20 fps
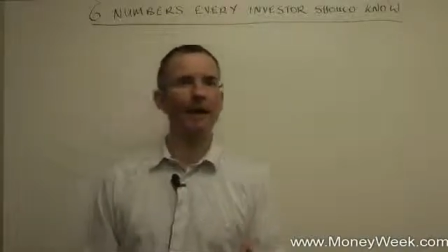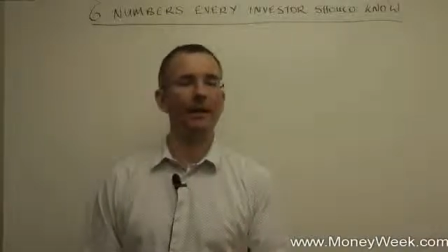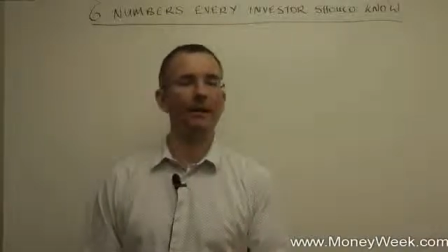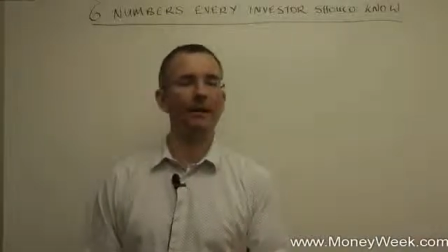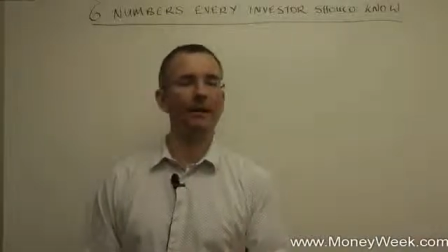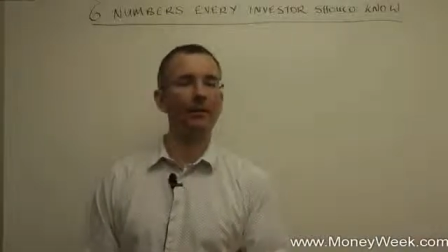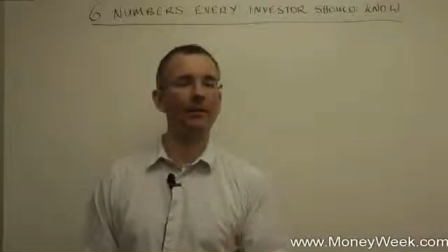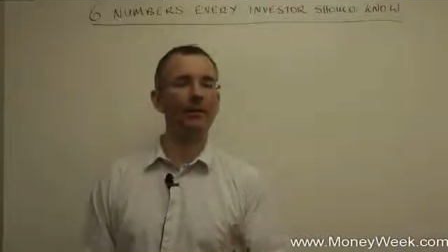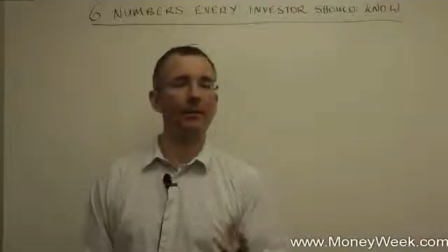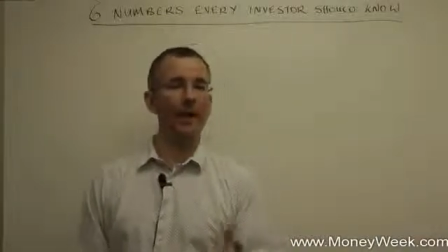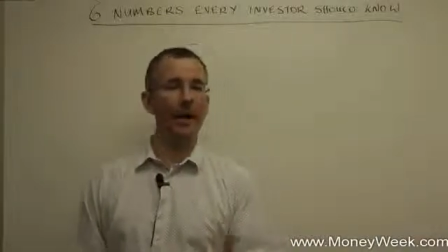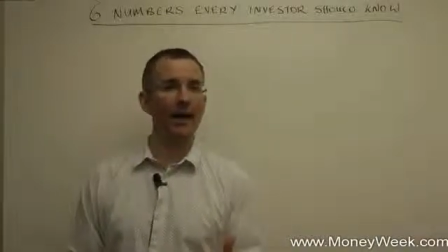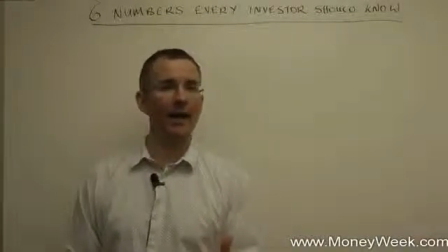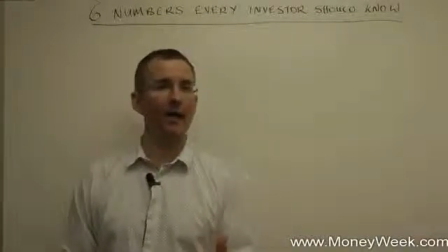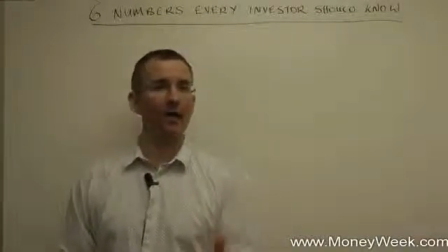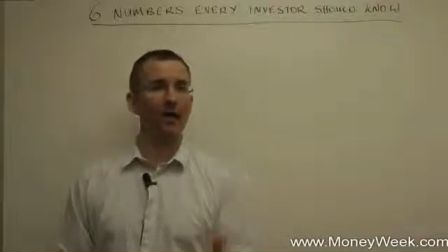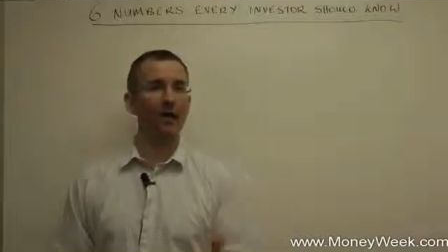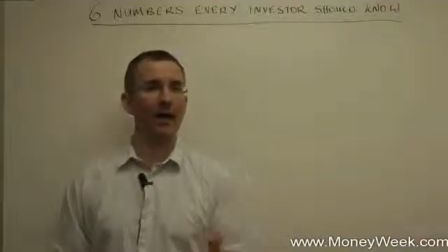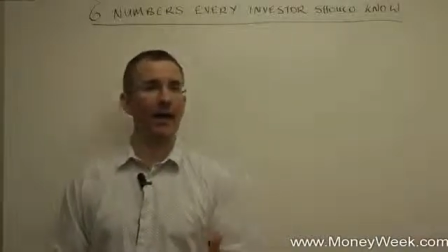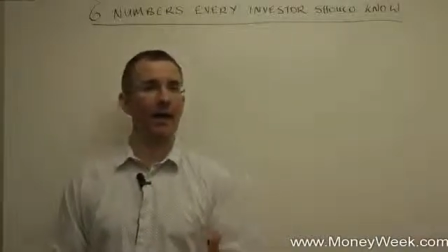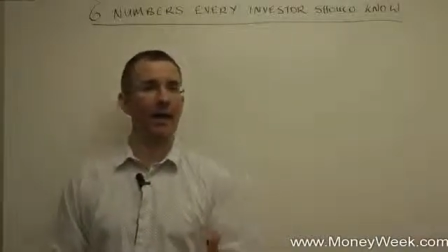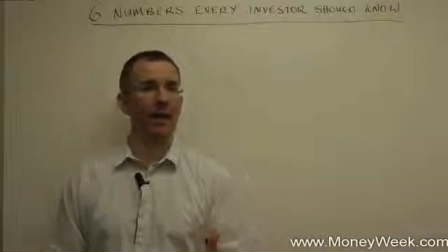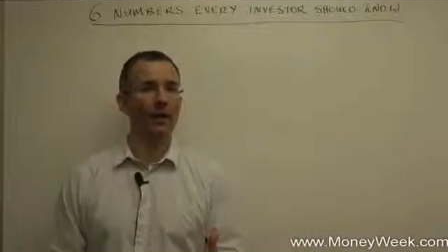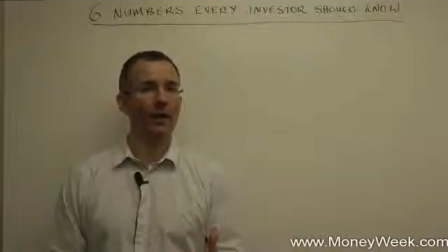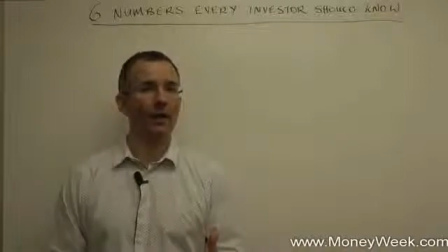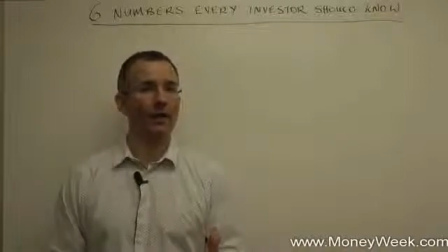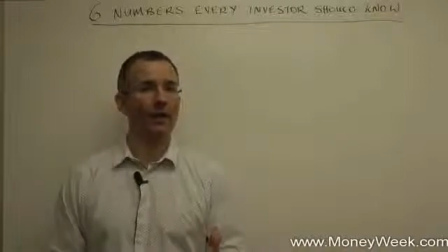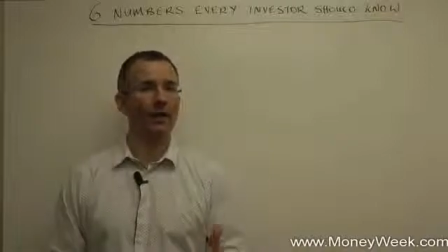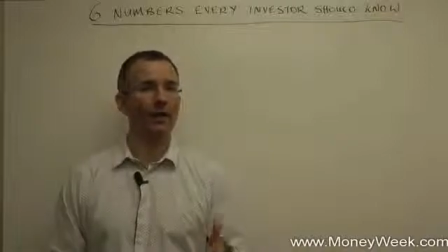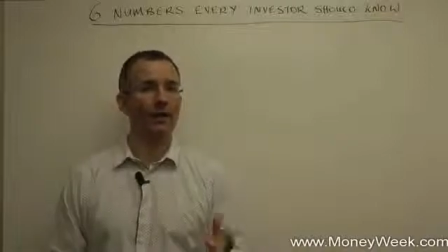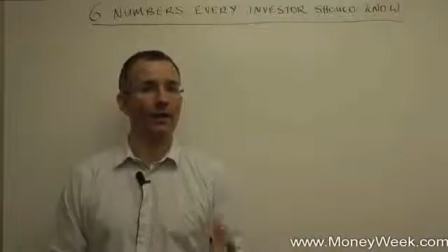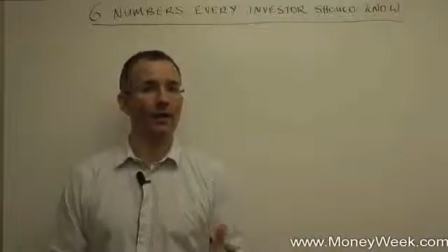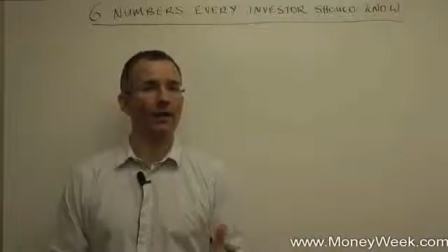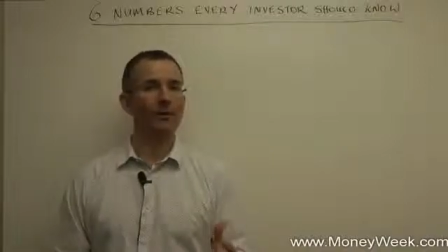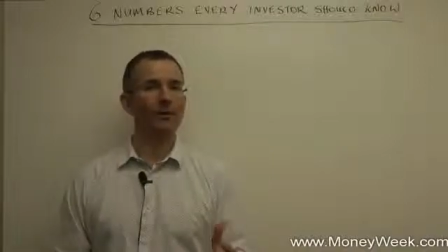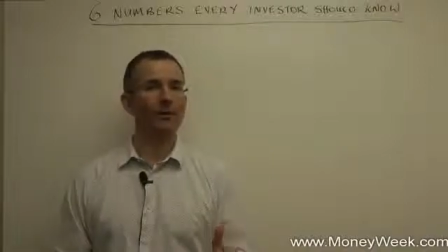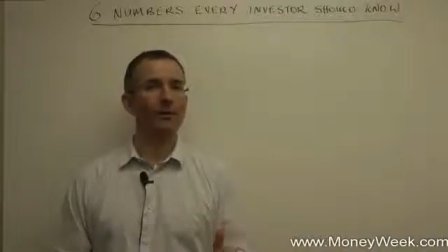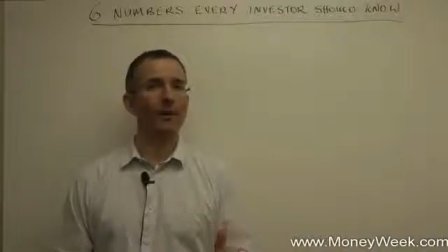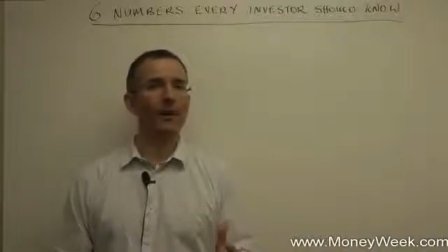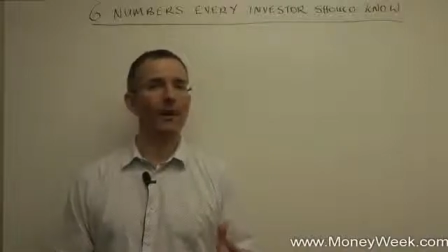and as a shareholder you need
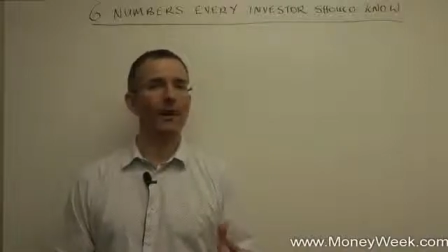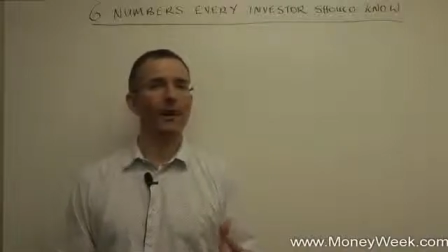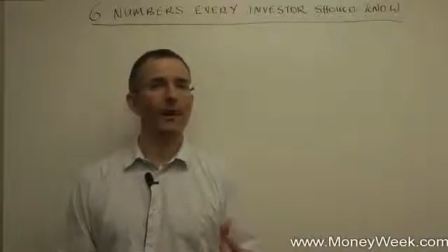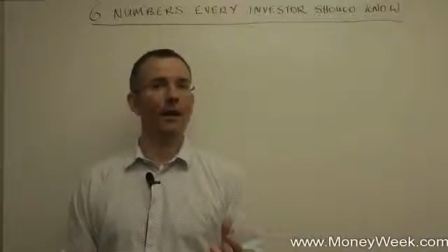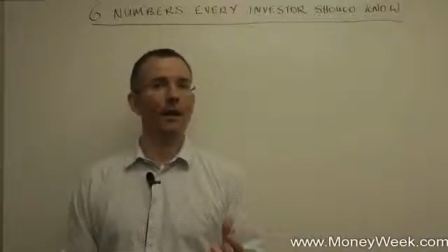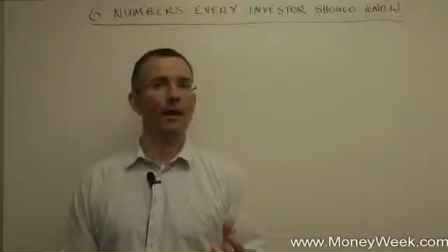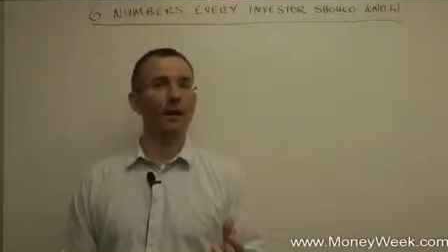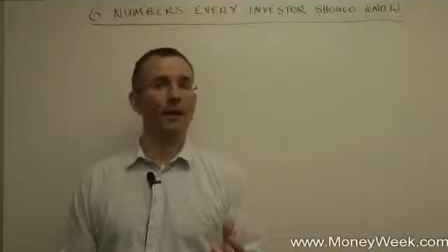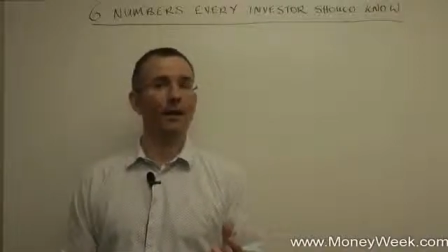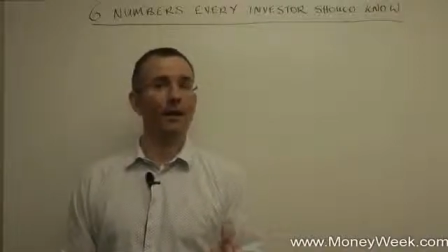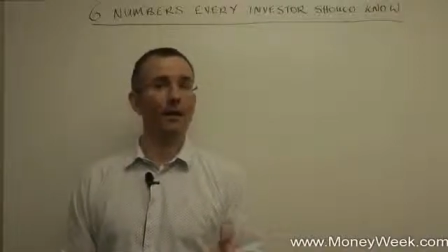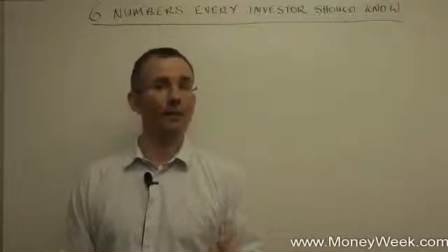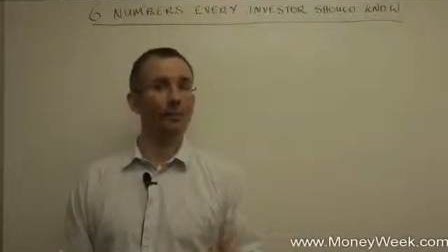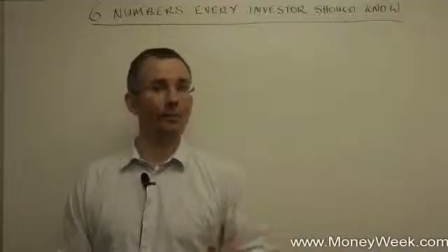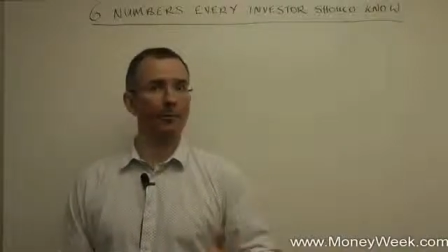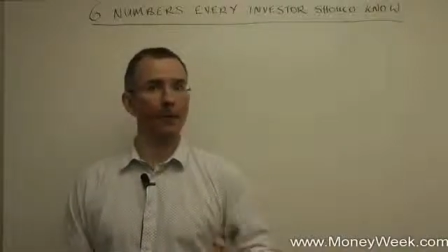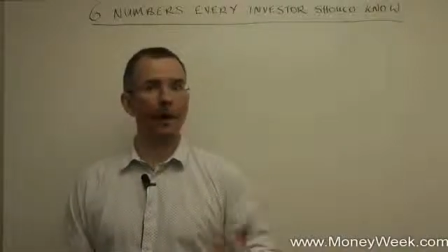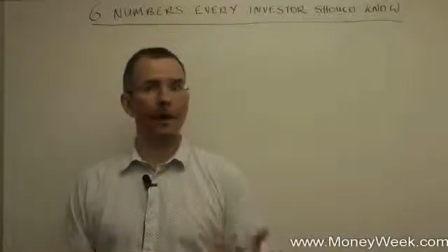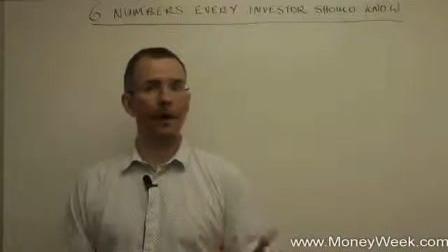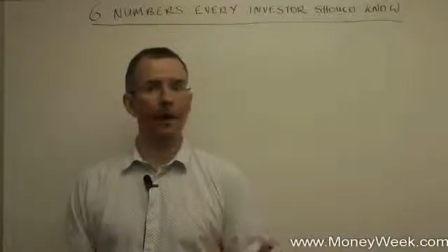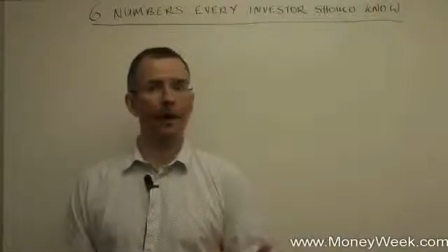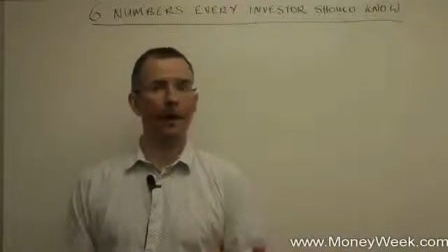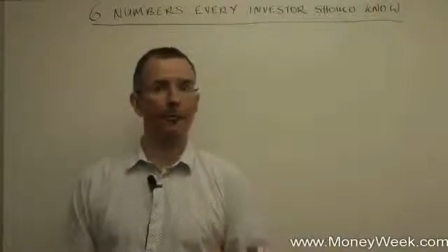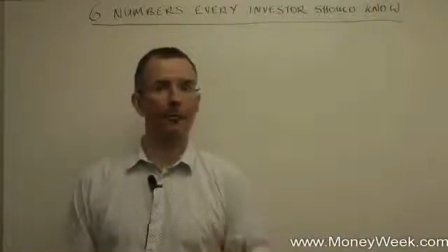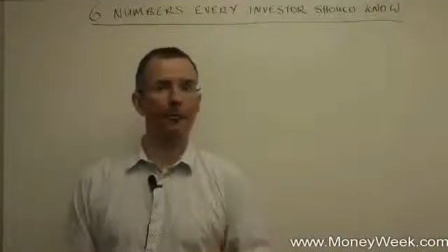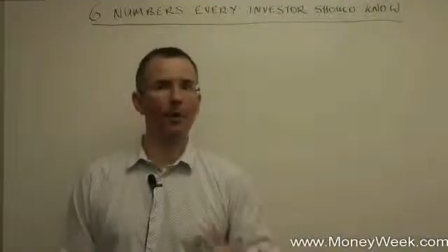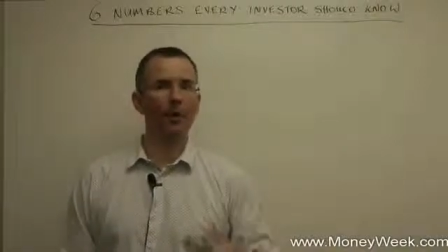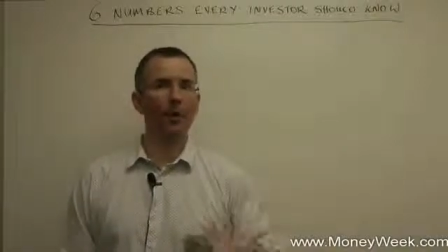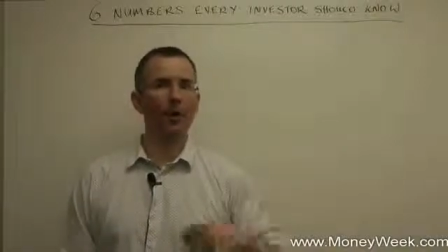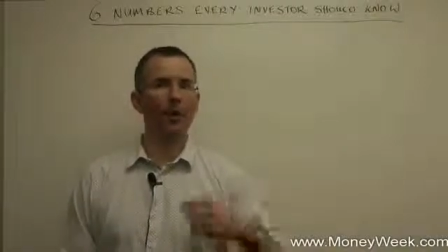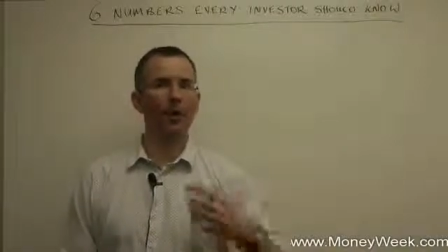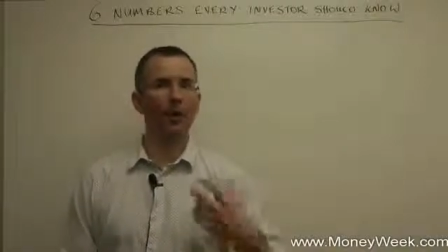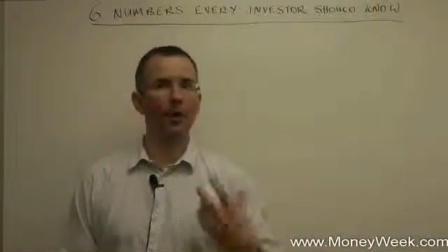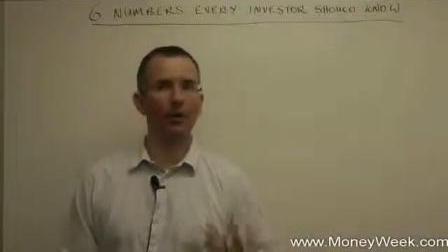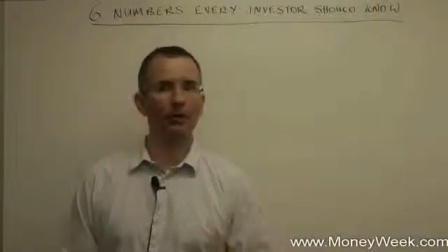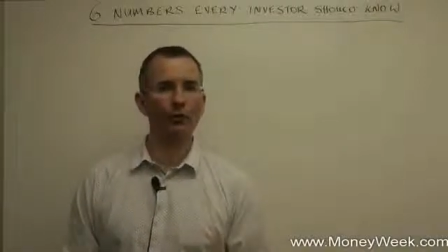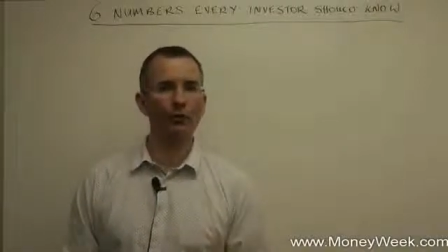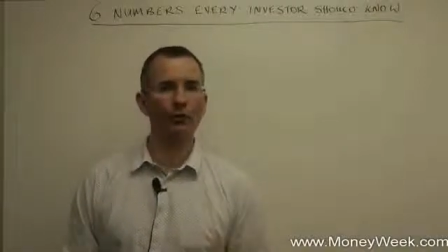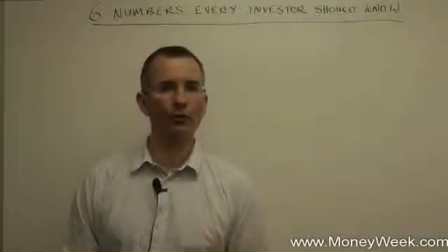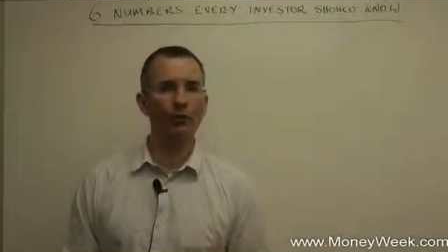to see some income
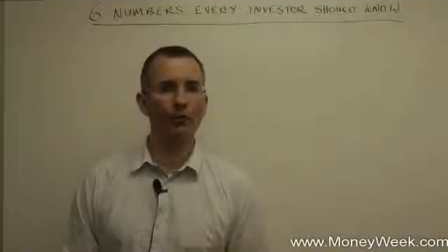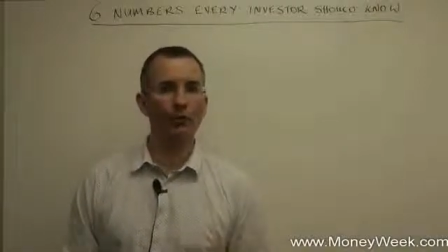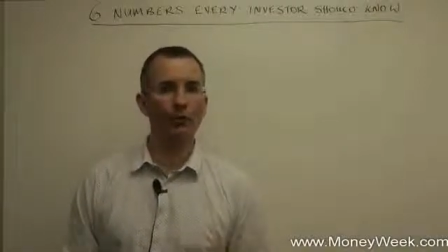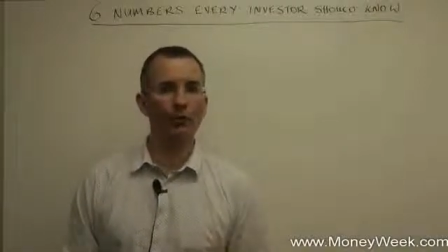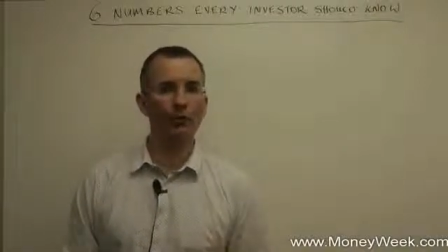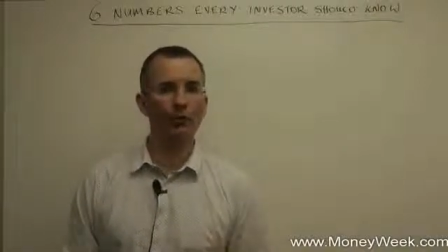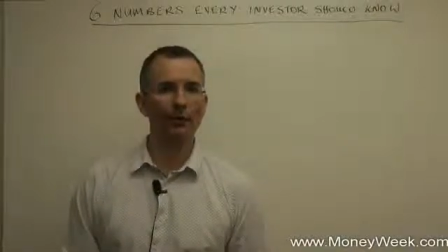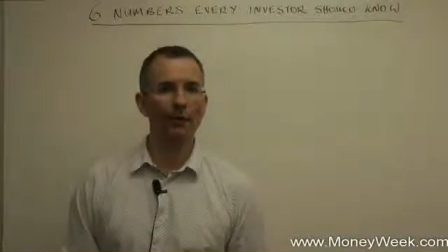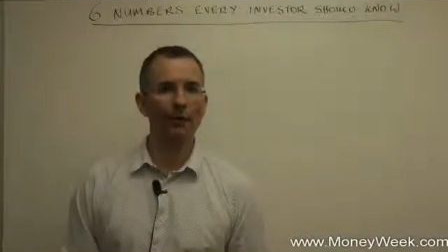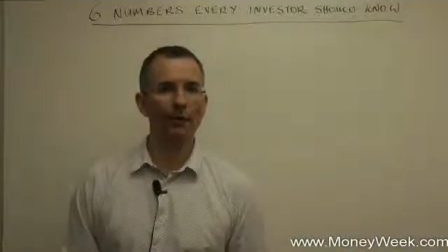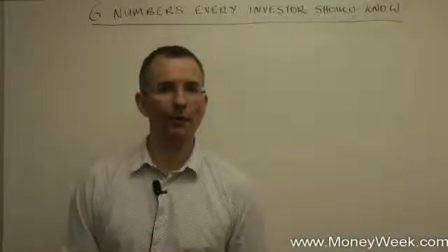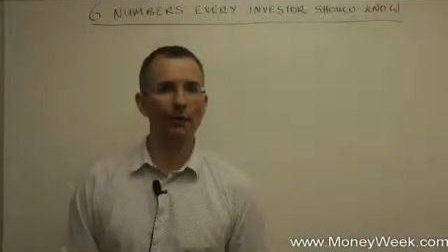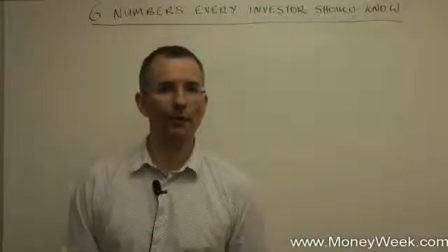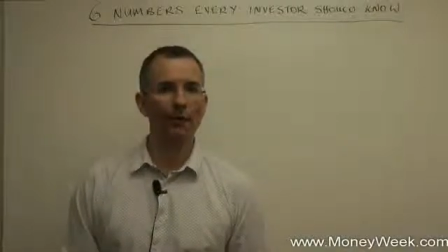or some growth.